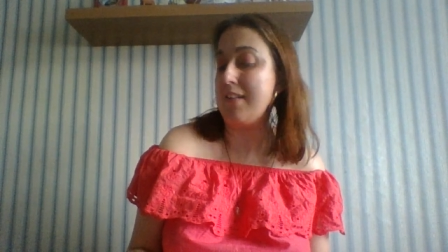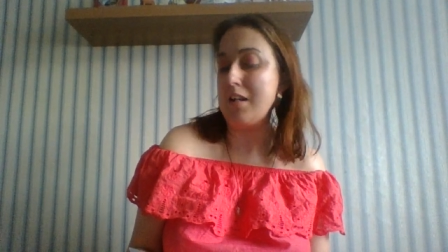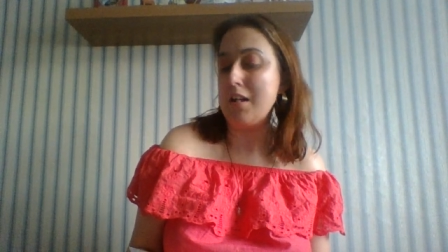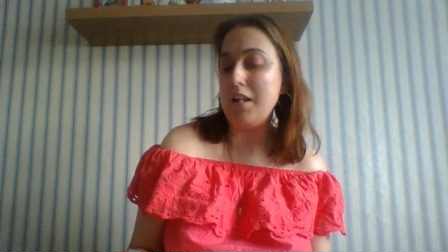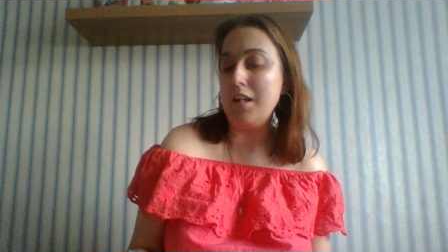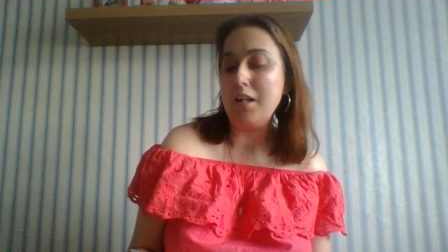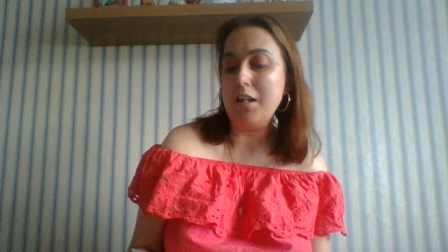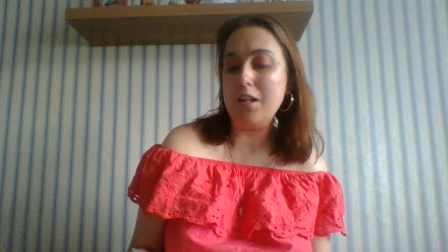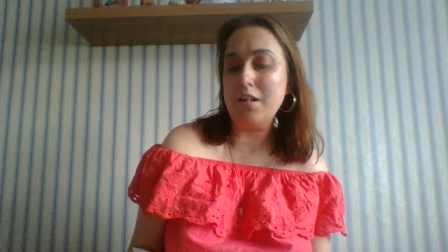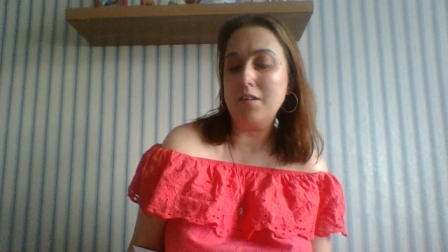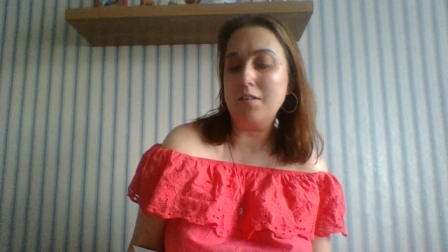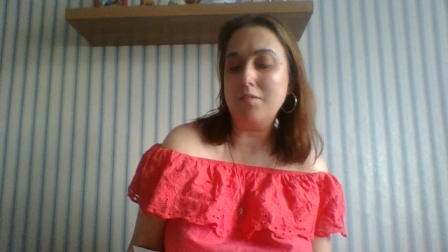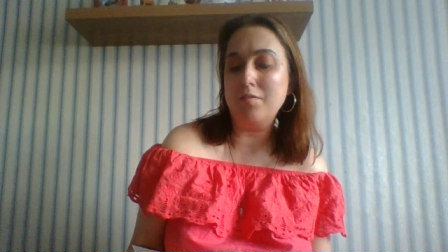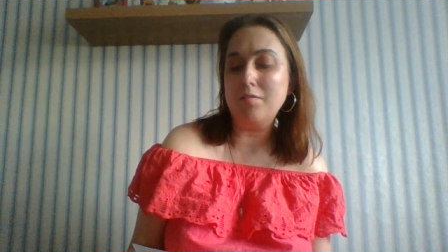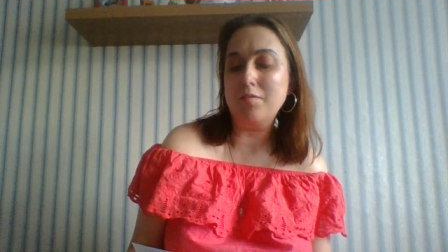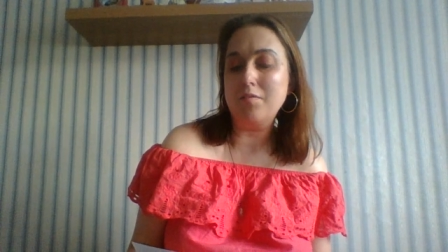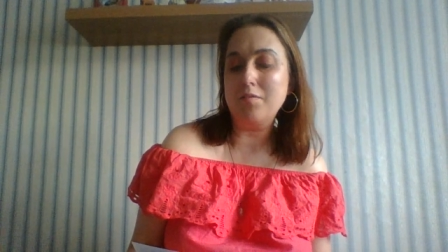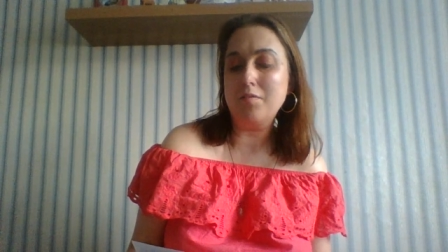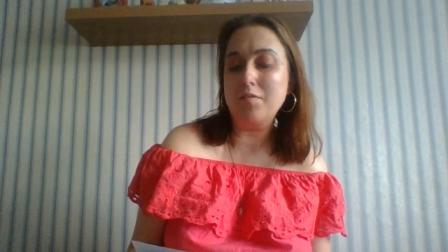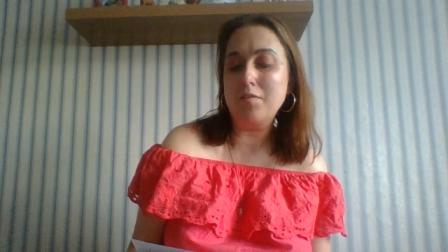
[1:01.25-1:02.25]
the
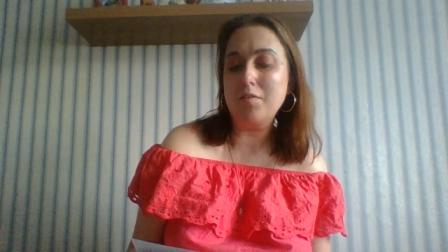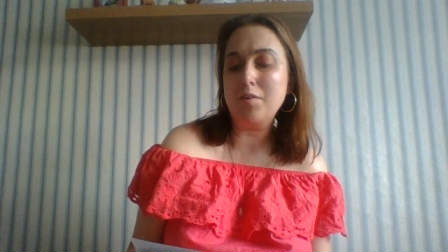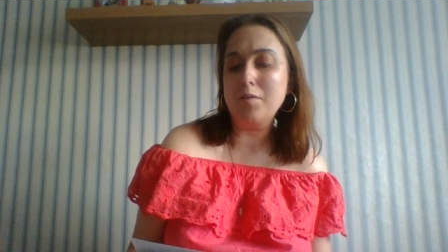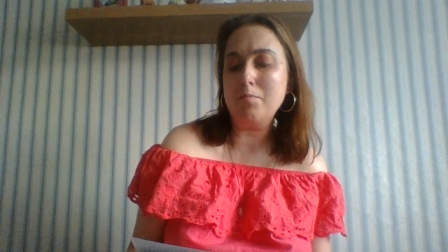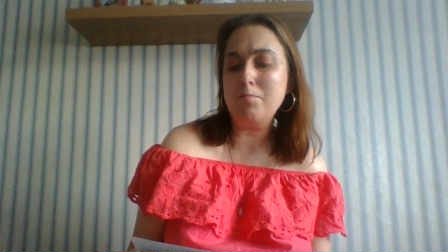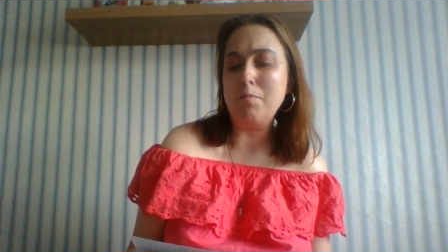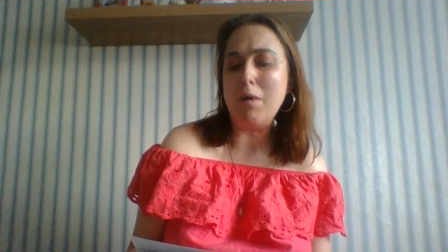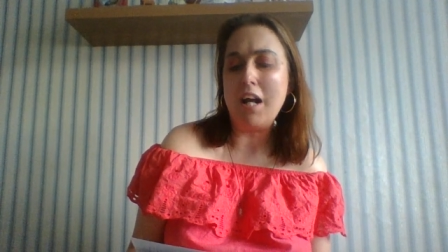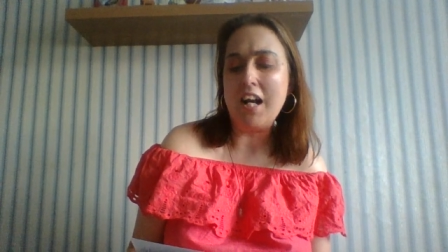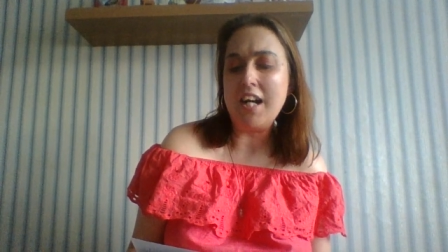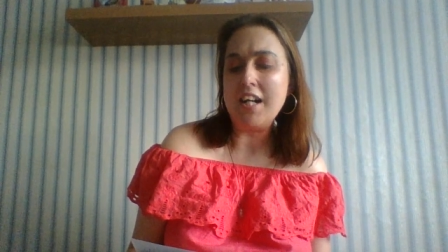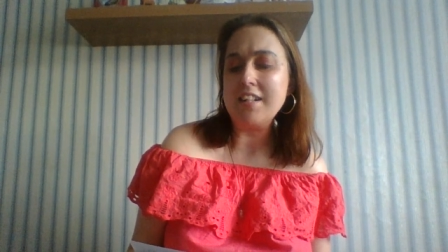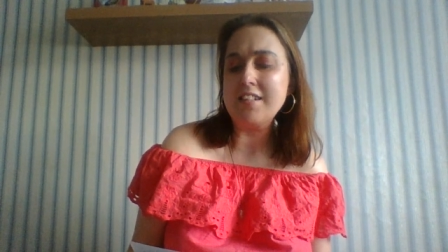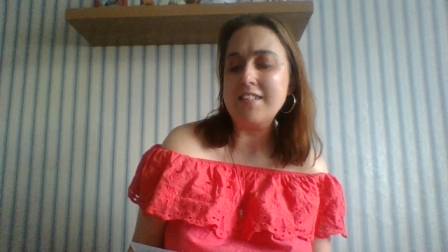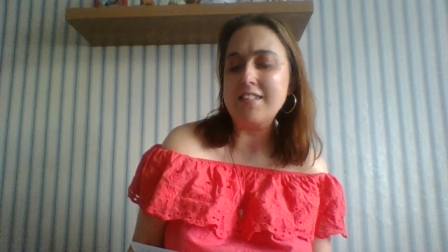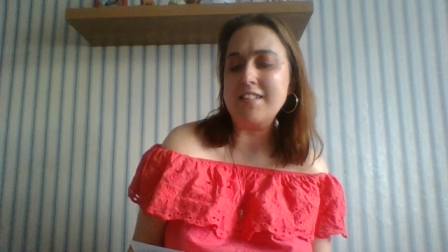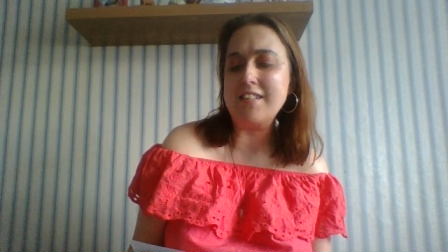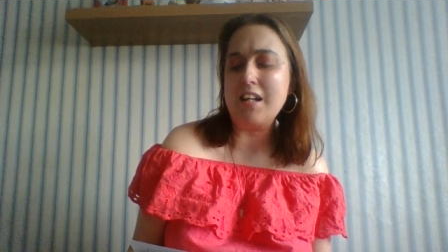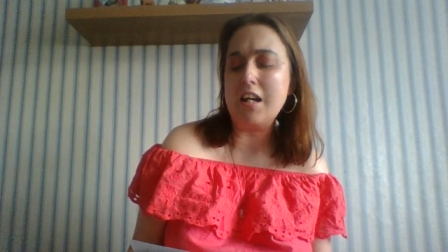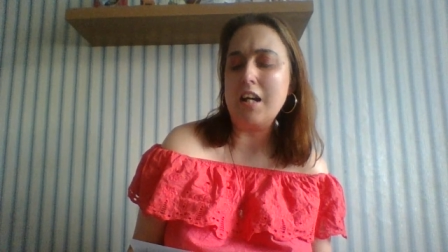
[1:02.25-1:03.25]

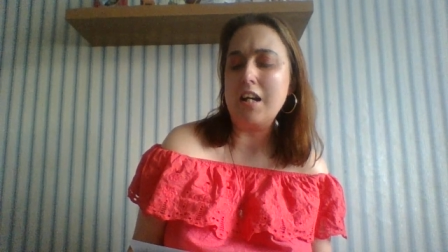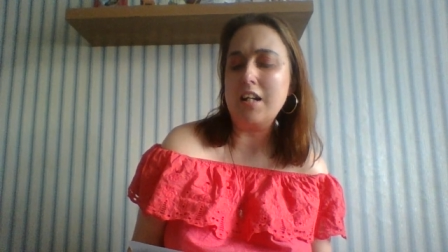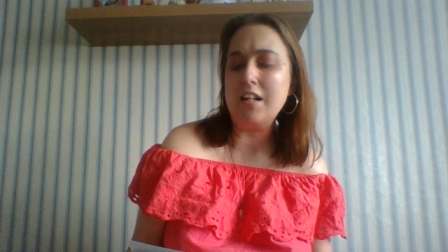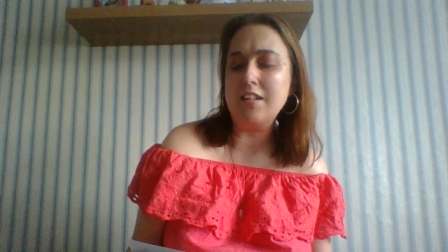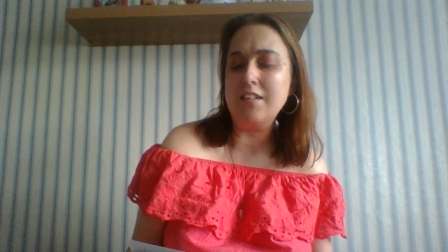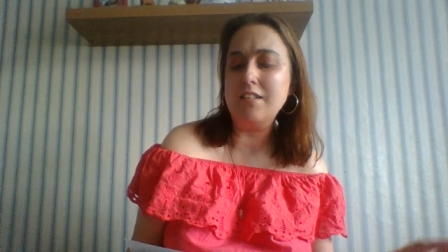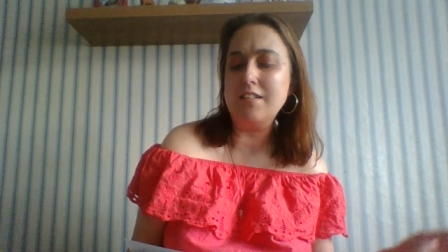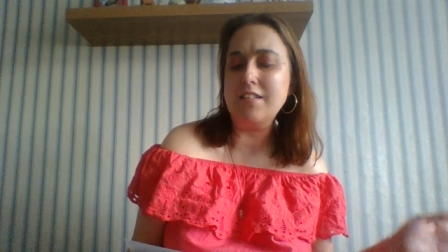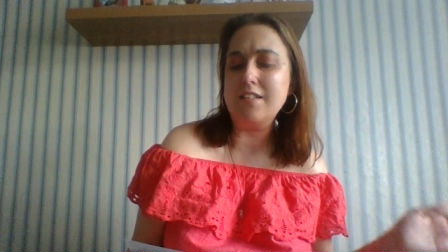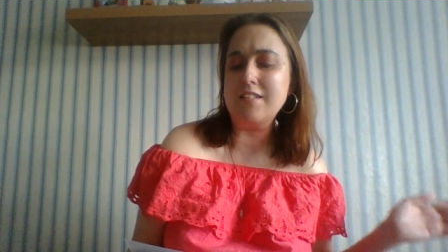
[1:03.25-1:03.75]
best and